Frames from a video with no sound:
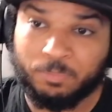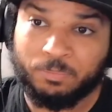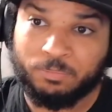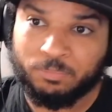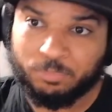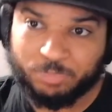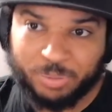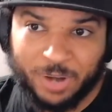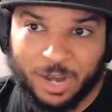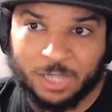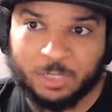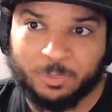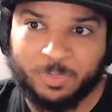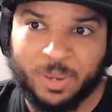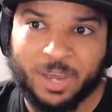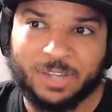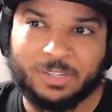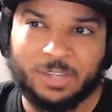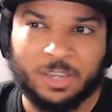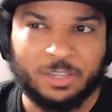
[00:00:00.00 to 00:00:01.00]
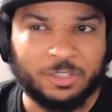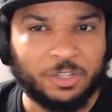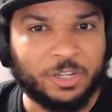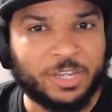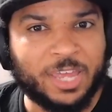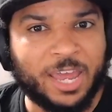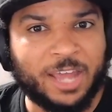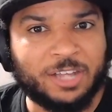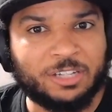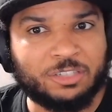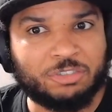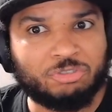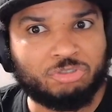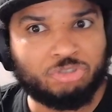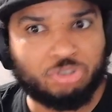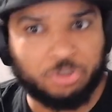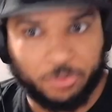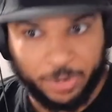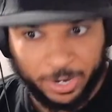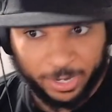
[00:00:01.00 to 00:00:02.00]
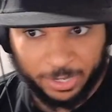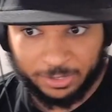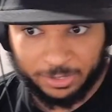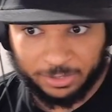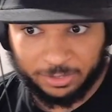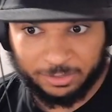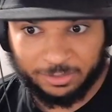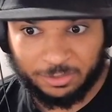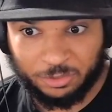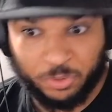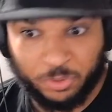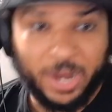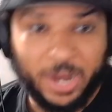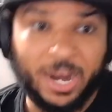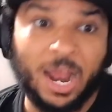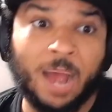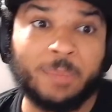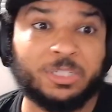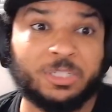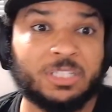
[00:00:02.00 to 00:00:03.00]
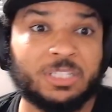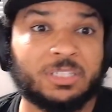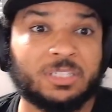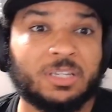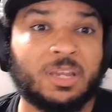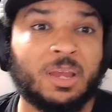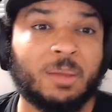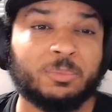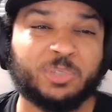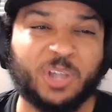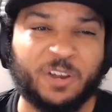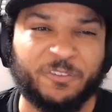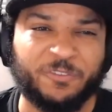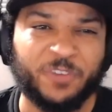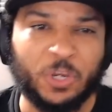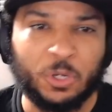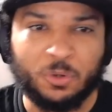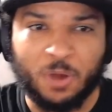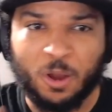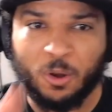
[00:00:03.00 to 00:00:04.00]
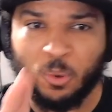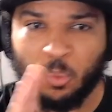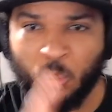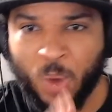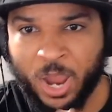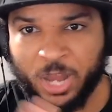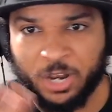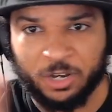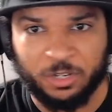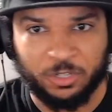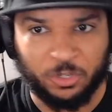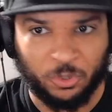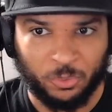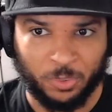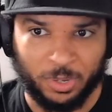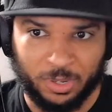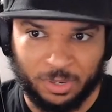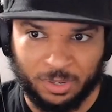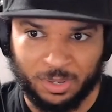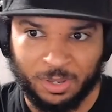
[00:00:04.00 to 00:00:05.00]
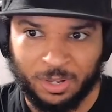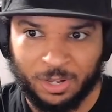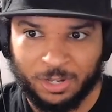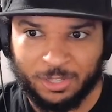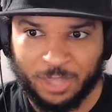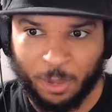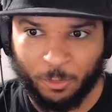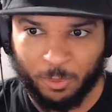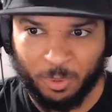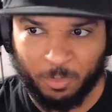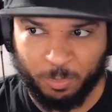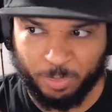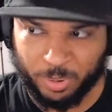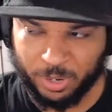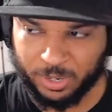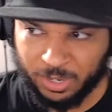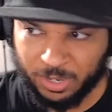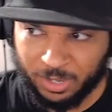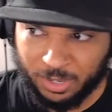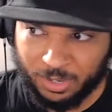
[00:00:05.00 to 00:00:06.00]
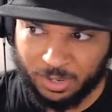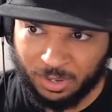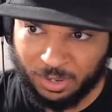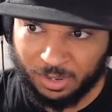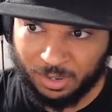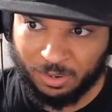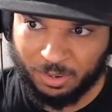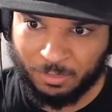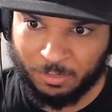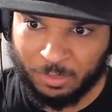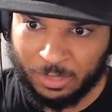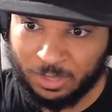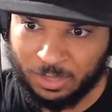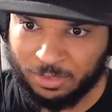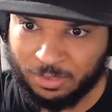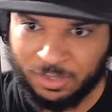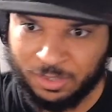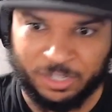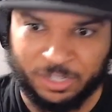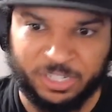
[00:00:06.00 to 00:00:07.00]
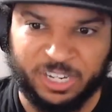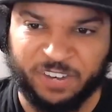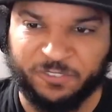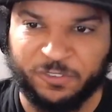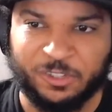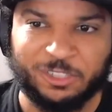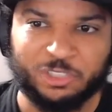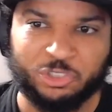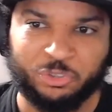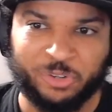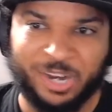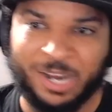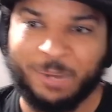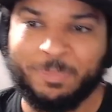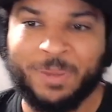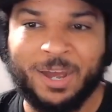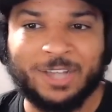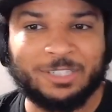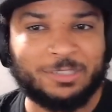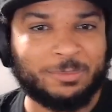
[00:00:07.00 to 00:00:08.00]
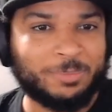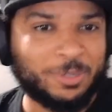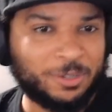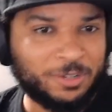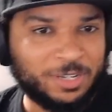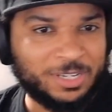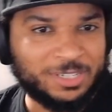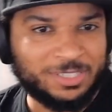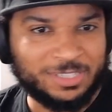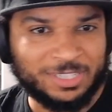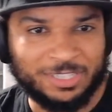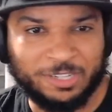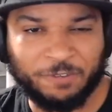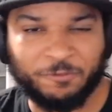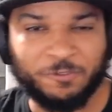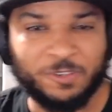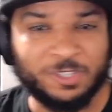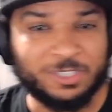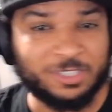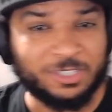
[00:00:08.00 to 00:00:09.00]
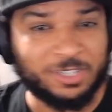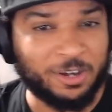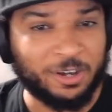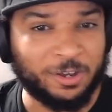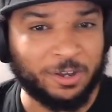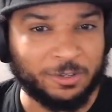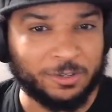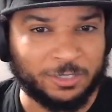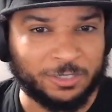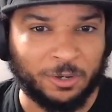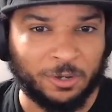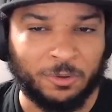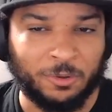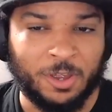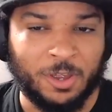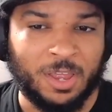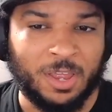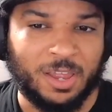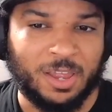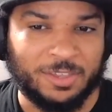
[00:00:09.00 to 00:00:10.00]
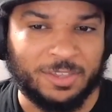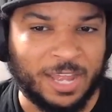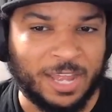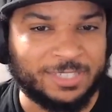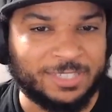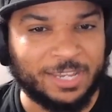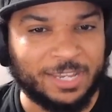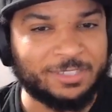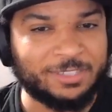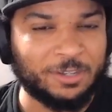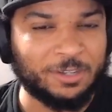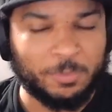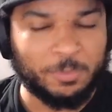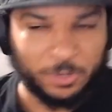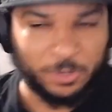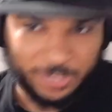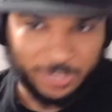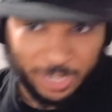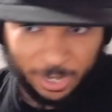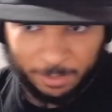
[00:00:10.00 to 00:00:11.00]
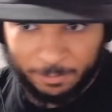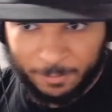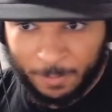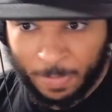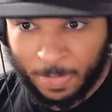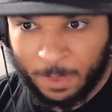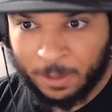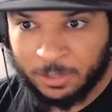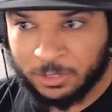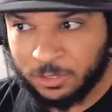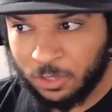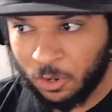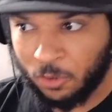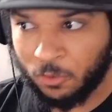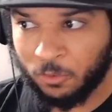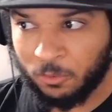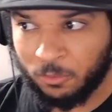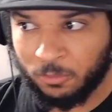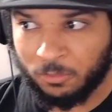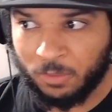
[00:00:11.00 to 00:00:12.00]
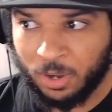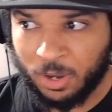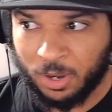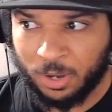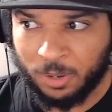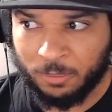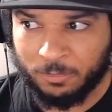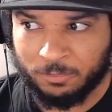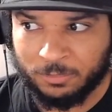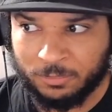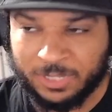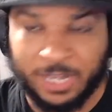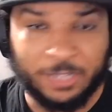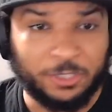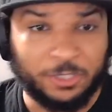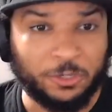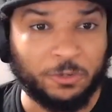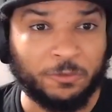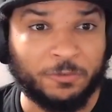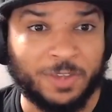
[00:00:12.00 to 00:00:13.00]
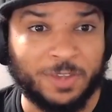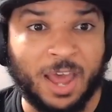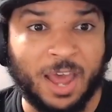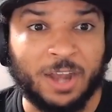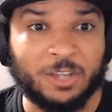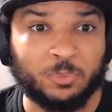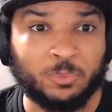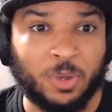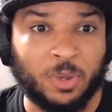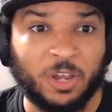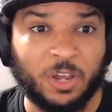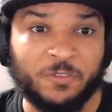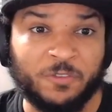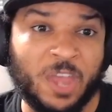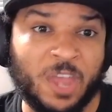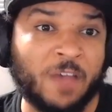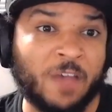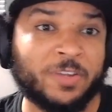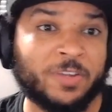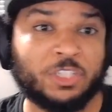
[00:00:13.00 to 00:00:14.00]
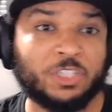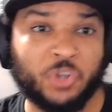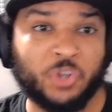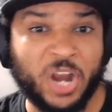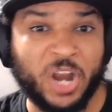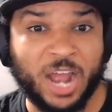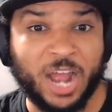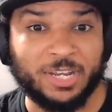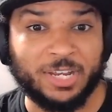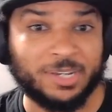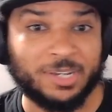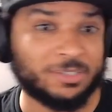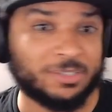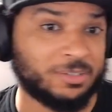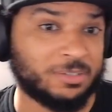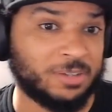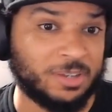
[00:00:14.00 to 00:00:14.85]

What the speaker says: prospect and look at trade options. Trying to figure out a way to do it that would bucket the different trade possibilities in different scenarios. So that takes a little more time. So stay tuned for that as well. If you have any trade ideas,